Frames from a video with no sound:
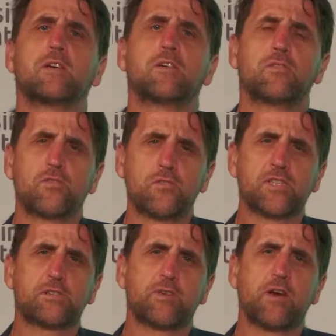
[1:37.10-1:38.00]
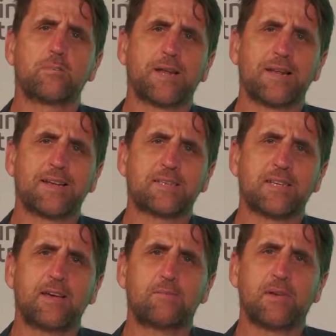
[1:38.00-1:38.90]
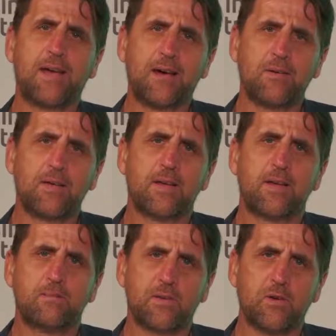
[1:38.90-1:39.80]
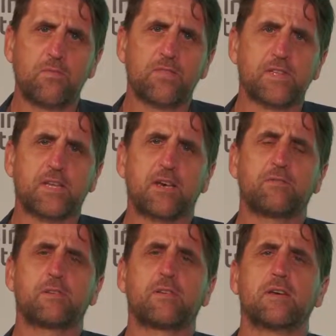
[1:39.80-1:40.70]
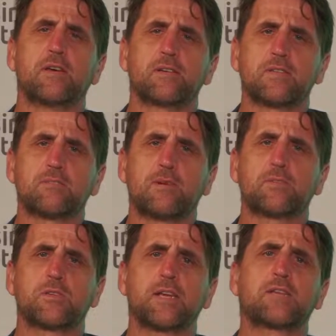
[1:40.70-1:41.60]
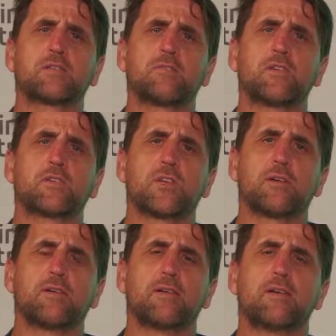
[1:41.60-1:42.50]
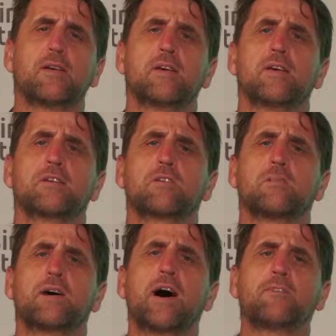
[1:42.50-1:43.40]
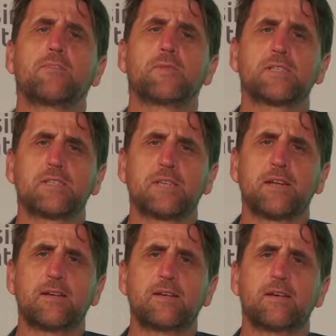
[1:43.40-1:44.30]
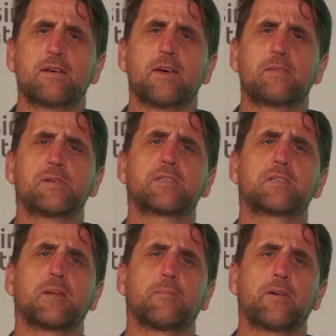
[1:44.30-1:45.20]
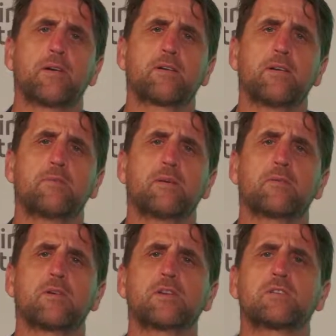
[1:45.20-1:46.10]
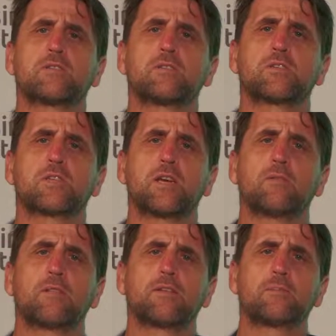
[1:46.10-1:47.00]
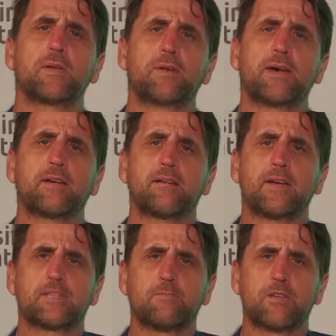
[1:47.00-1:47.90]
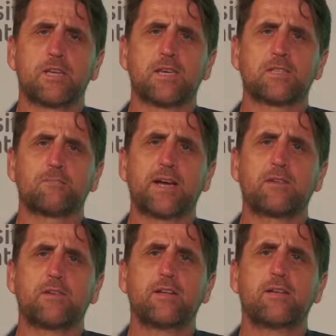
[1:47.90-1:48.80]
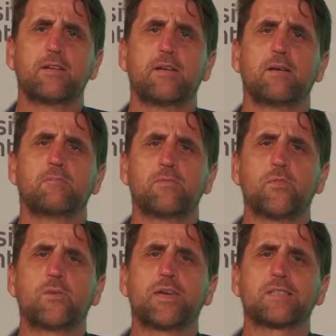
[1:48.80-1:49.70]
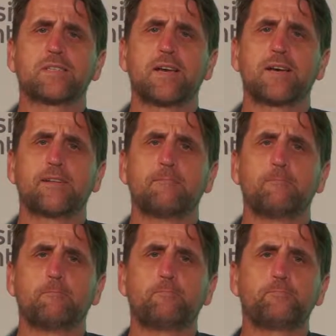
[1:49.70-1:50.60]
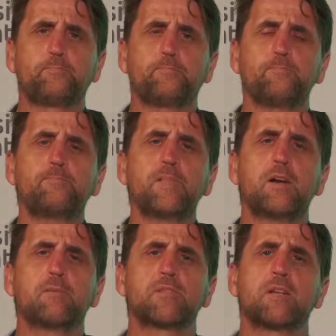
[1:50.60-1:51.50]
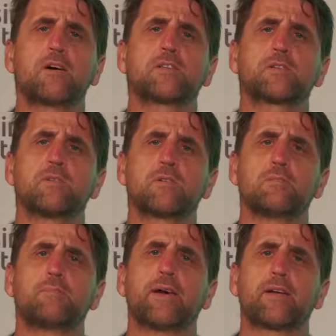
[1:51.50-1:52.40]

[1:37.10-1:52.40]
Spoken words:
through this reopening landscape now and beyond this COVID disruption into the future. So on behalf of the Business Centre and the Business Connect program, I would like to share a little bit about our expert guest's background before we get started. I'm delighted to welcome Barrett